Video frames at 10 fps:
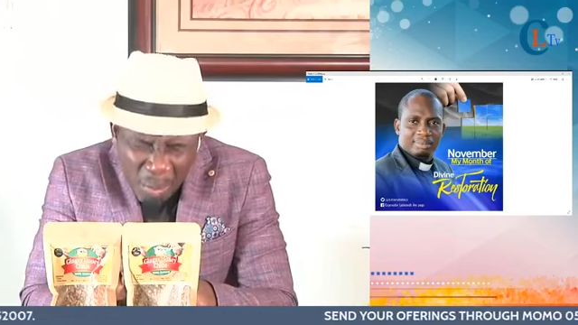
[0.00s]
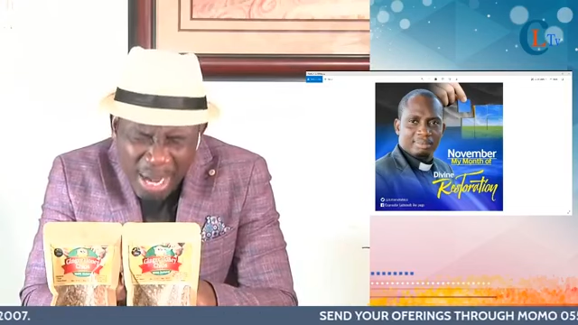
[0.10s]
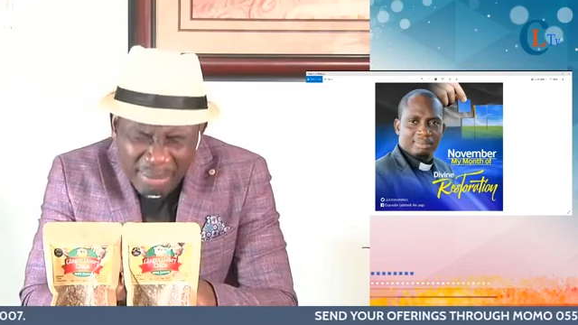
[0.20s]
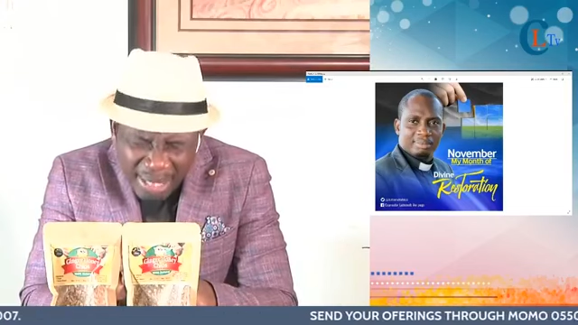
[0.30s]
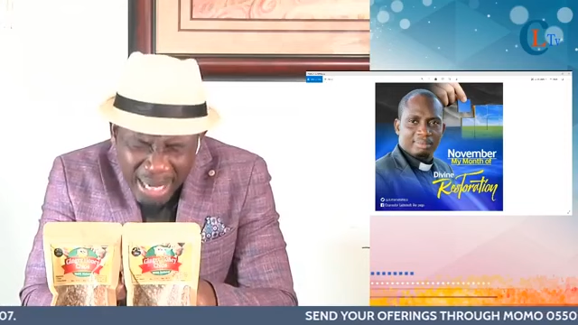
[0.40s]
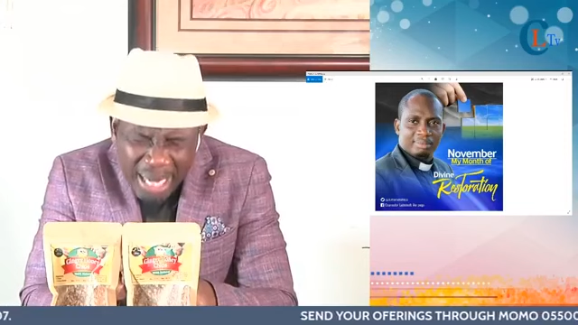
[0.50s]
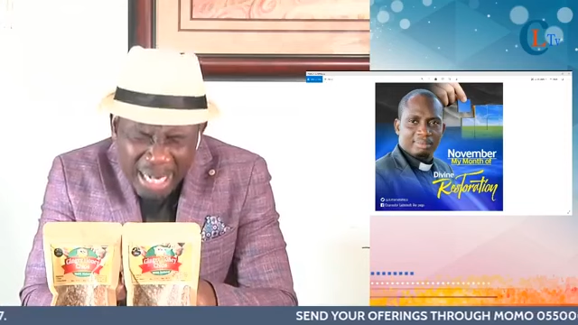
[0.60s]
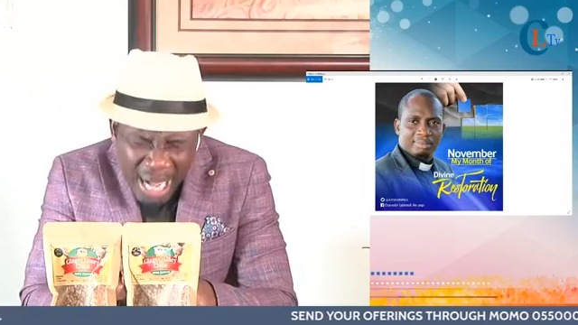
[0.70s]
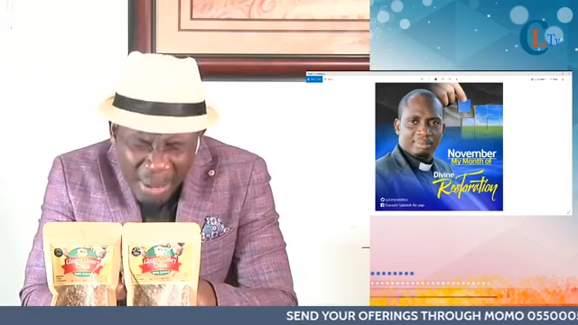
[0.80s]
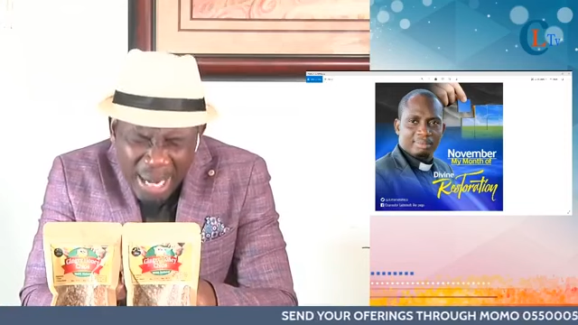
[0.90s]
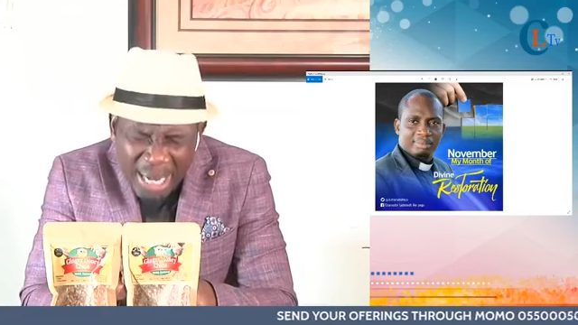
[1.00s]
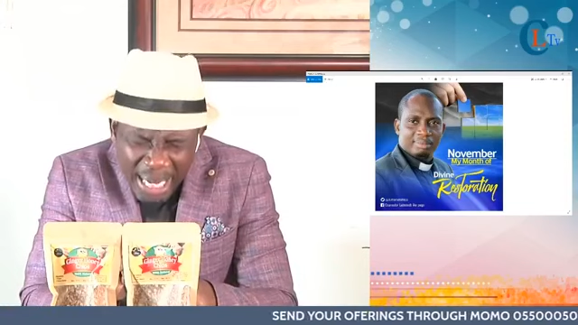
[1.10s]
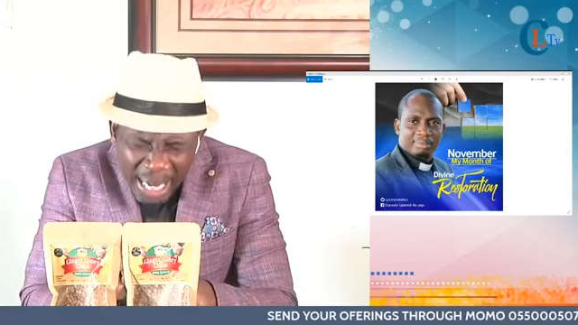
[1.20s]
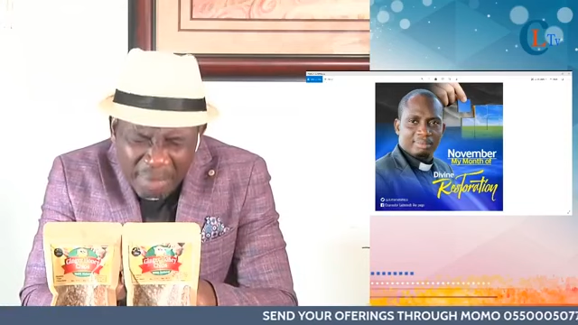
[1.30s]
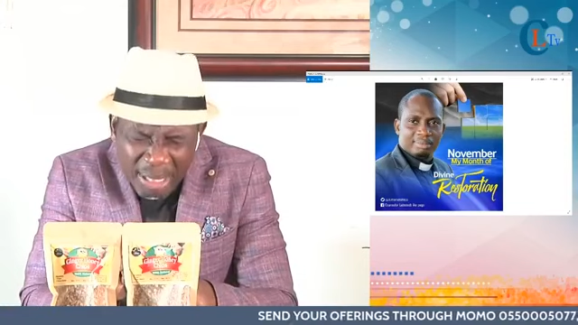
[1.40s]
Speaker 1: We have done our
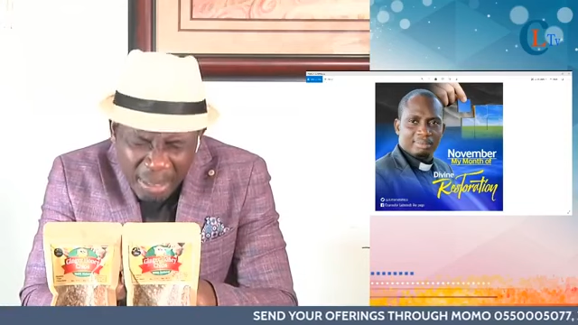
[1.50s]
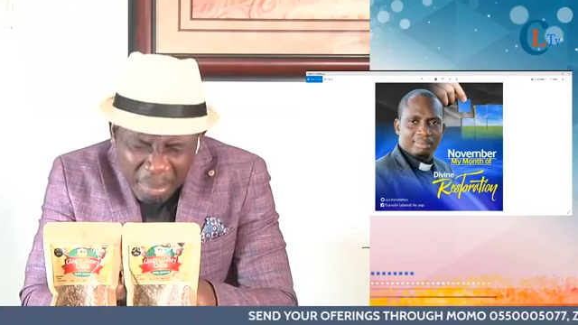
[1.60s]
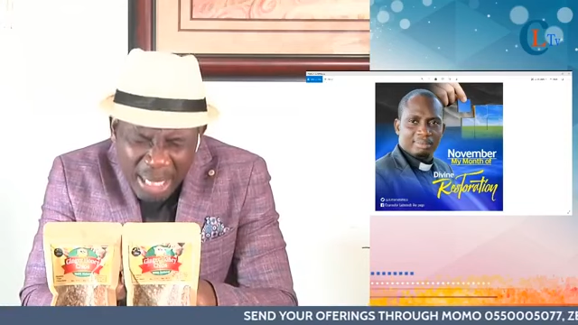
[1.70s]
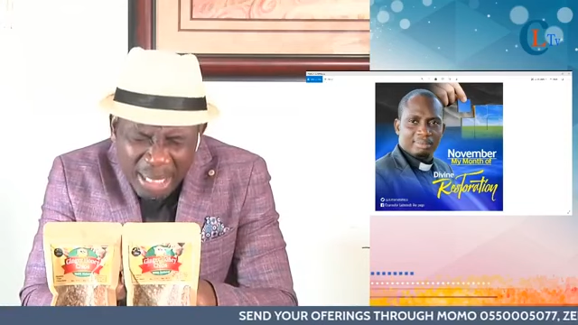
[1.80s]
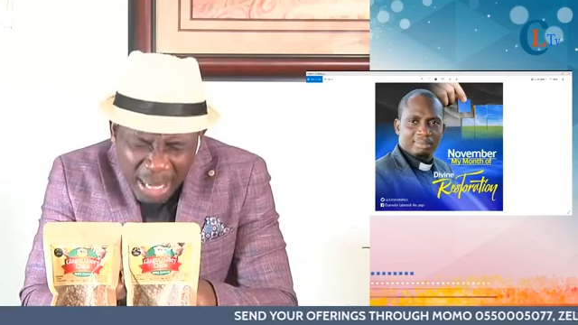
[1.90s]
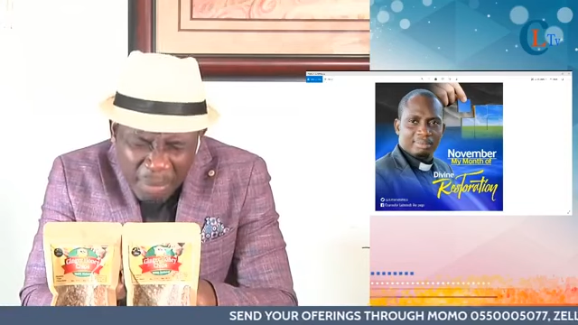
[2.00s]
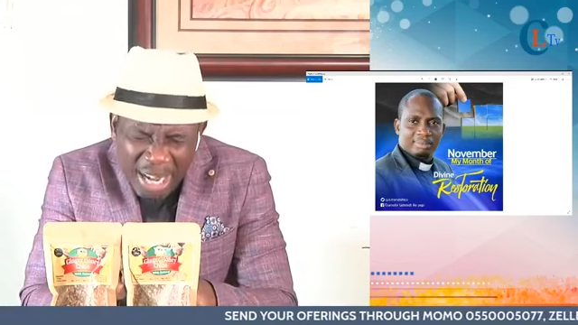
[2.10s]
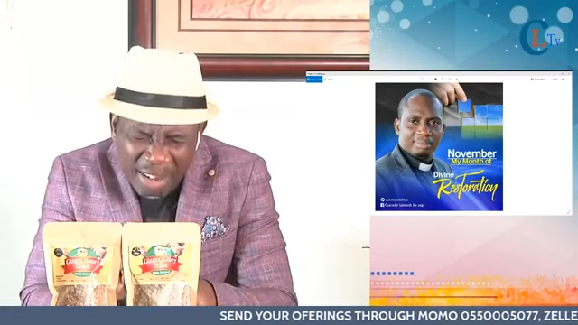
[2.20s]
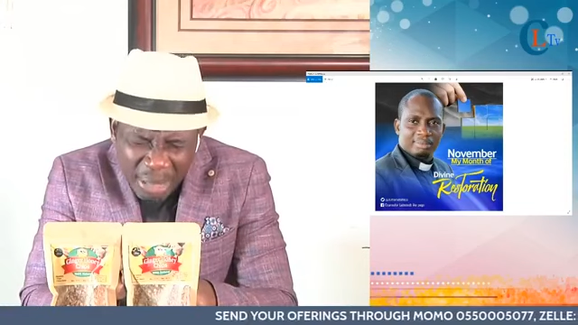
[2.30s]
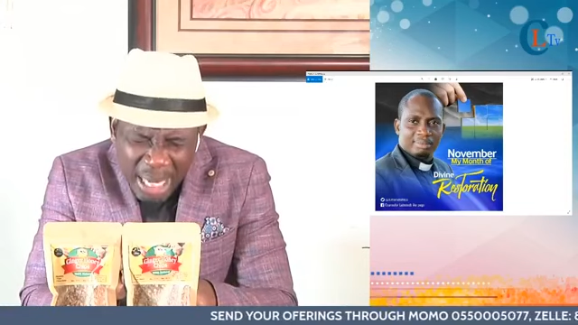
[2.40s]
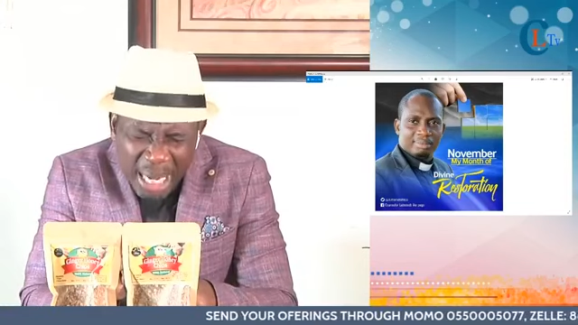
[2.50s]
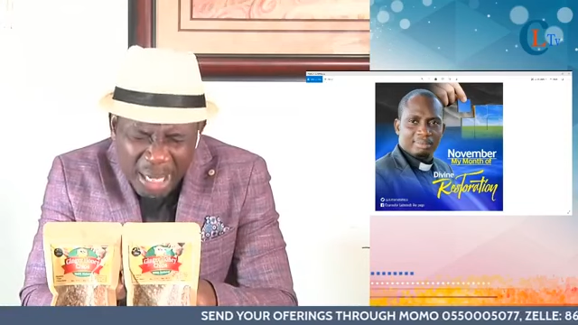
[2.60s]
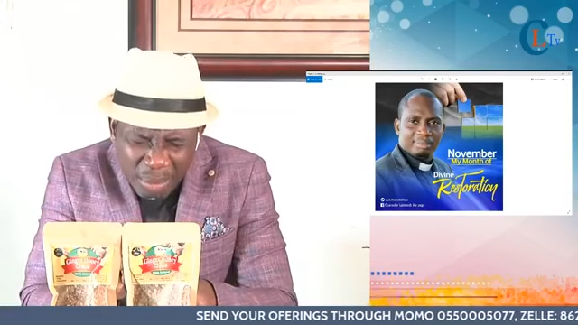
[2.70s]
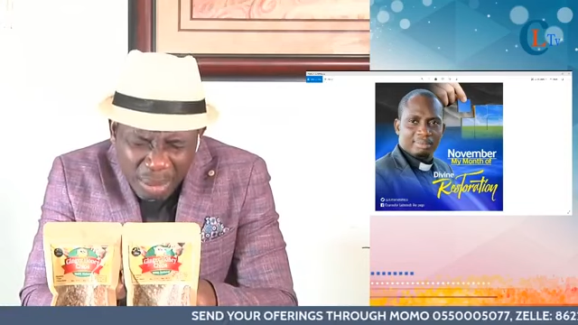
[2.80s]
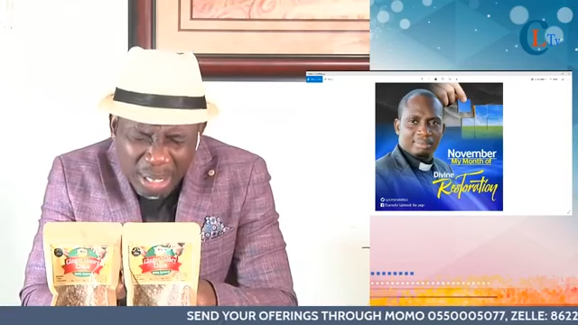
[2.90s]
11th month and we have
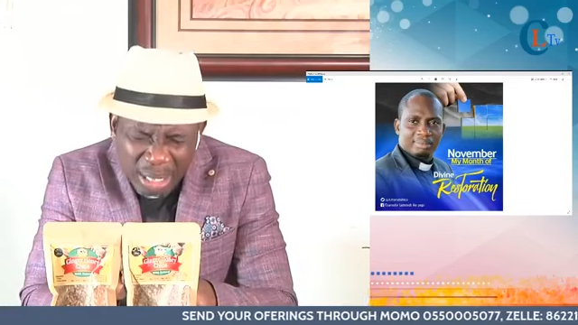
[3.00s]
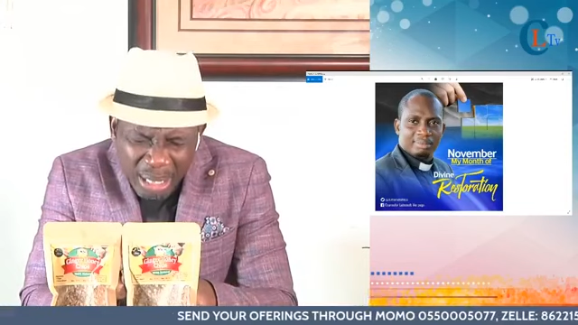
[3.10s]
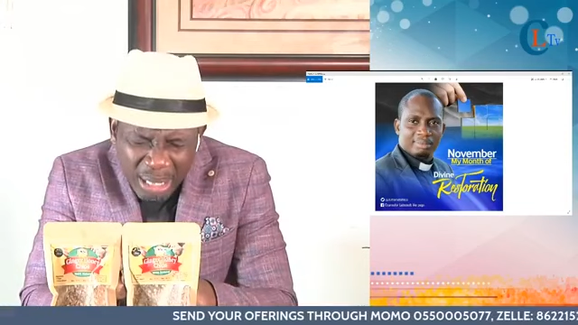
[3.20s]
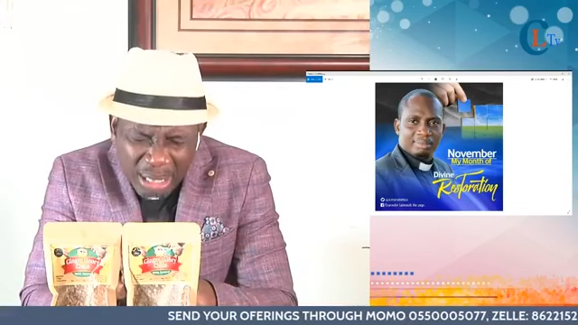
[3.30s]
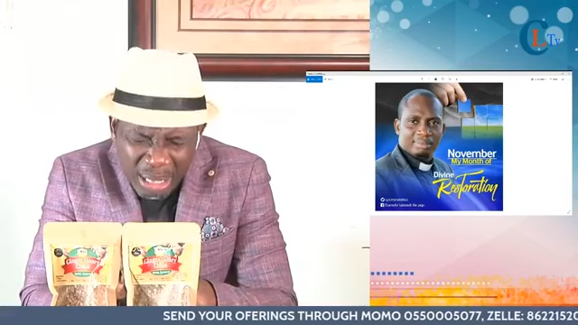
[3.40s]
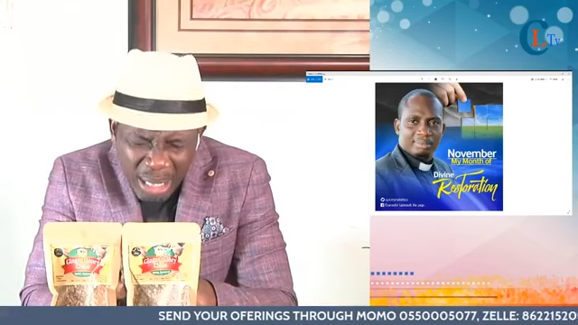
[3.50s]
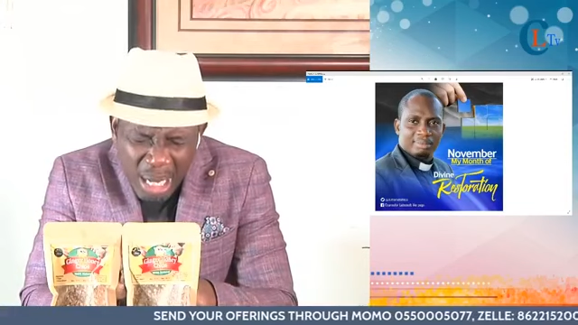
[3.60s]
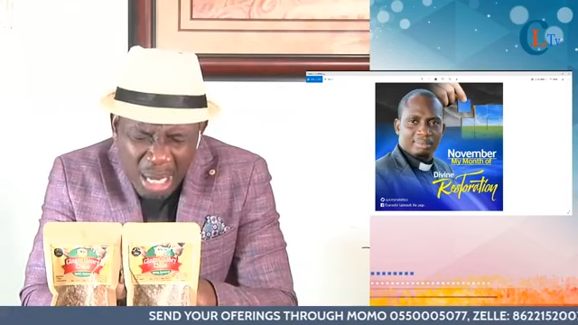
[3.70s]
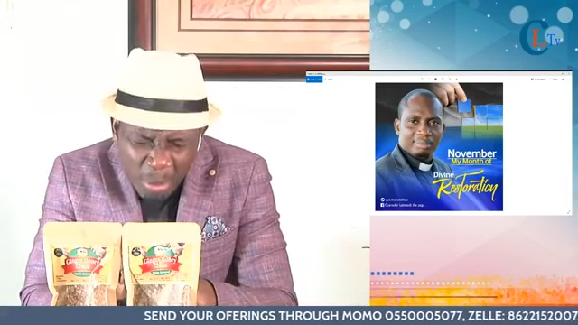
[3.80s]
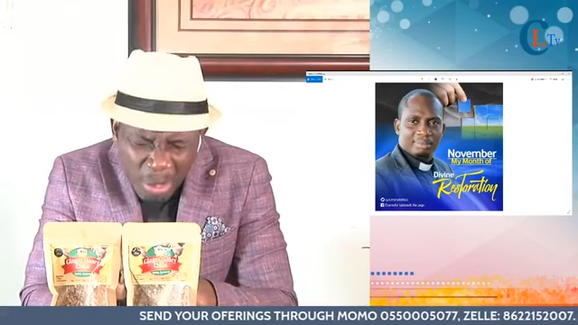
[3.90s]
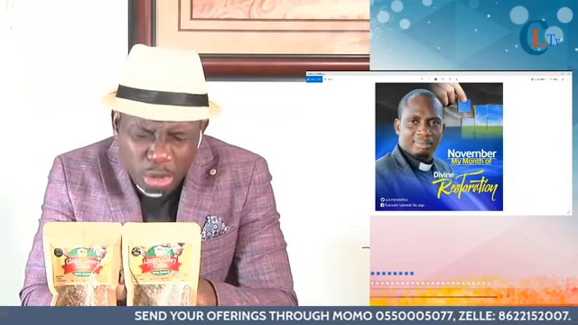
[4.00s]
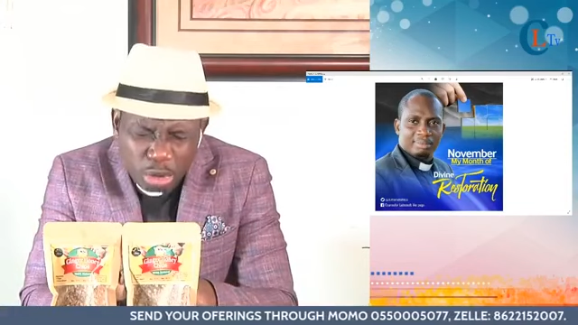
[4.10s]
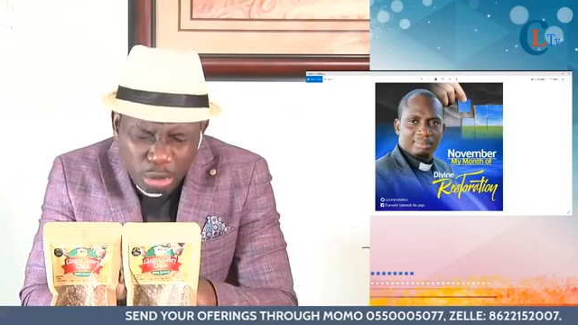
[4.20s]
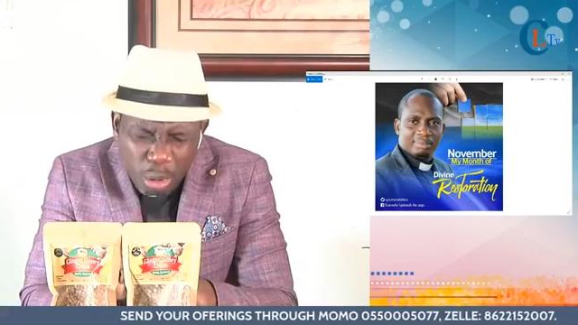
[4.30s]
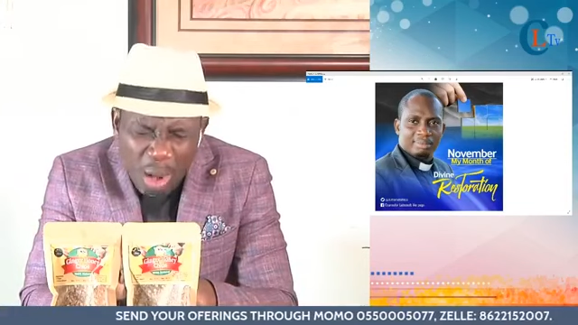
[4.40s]
begun work.
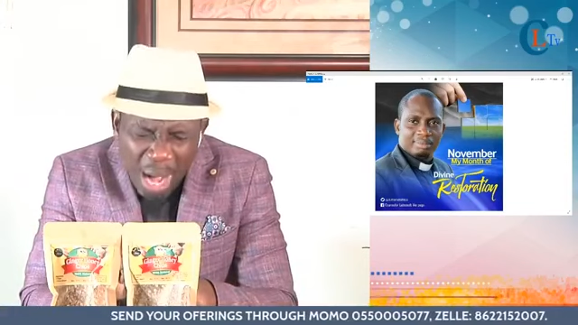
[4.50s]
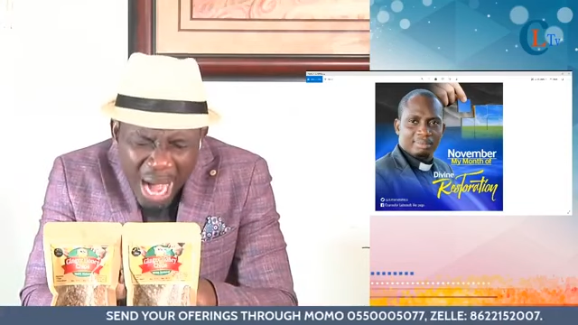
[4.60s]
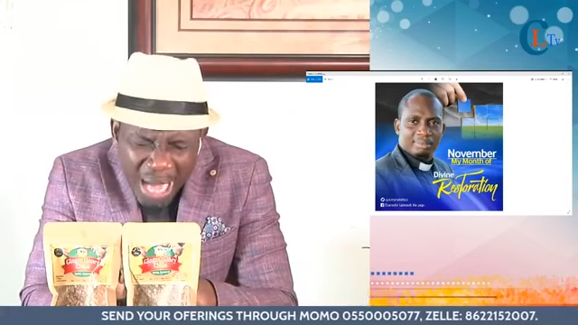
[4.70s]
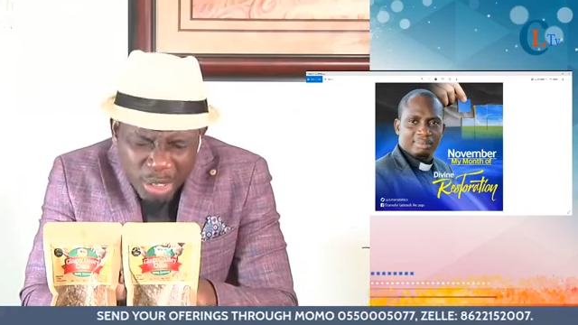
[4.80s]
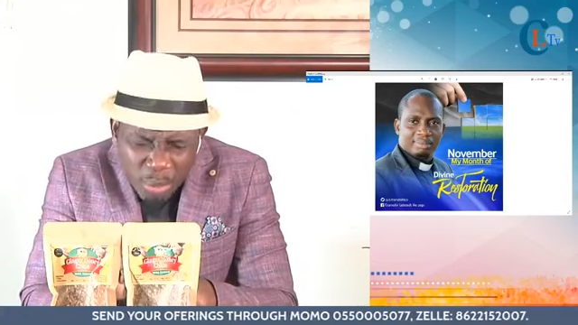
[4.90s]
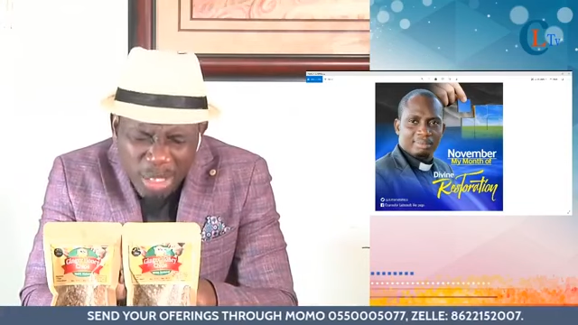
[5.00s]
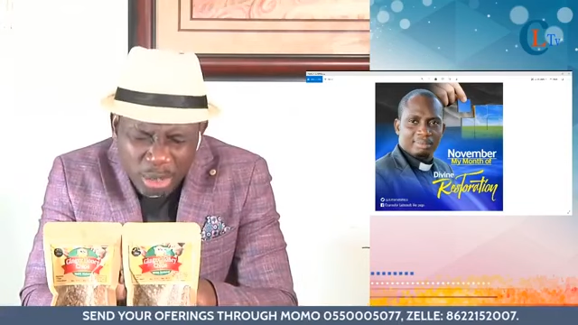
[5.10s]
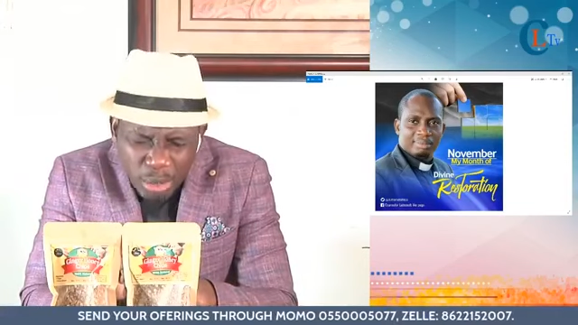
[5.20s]
Restore us,